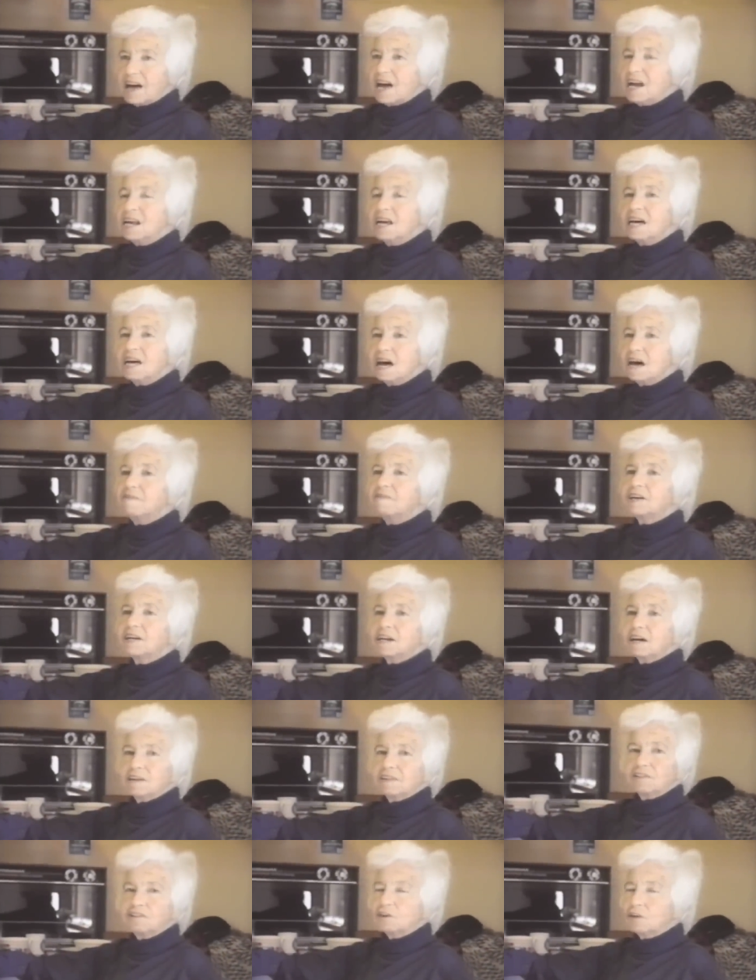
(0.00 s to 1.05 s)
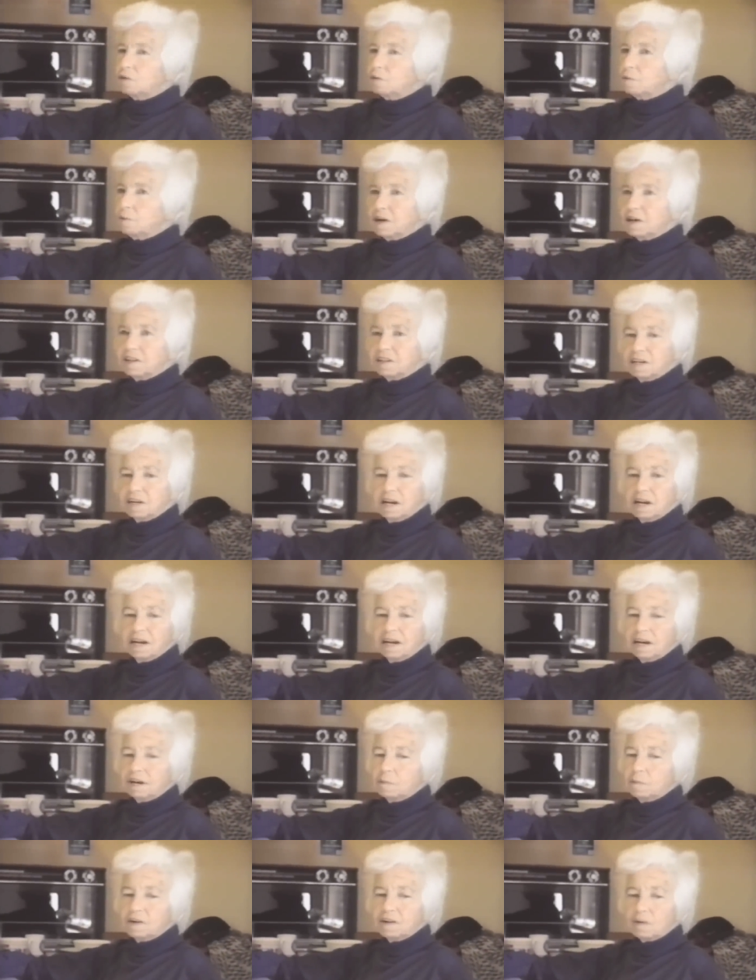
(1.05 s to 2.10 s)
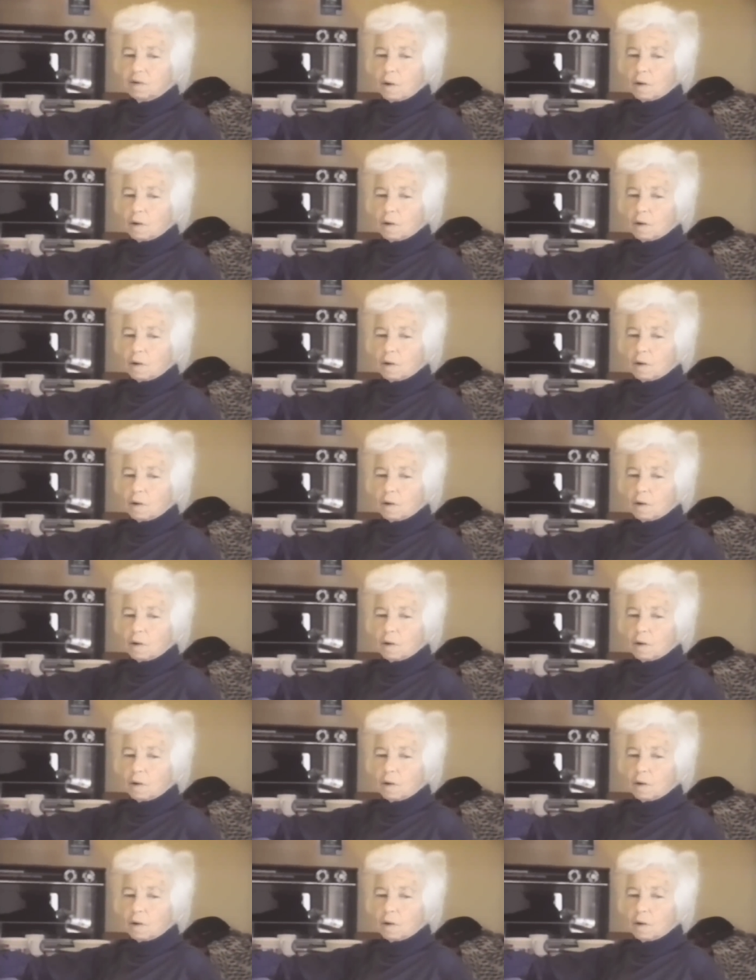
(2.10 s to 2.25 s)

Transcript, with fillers: any evidence that we're dealing with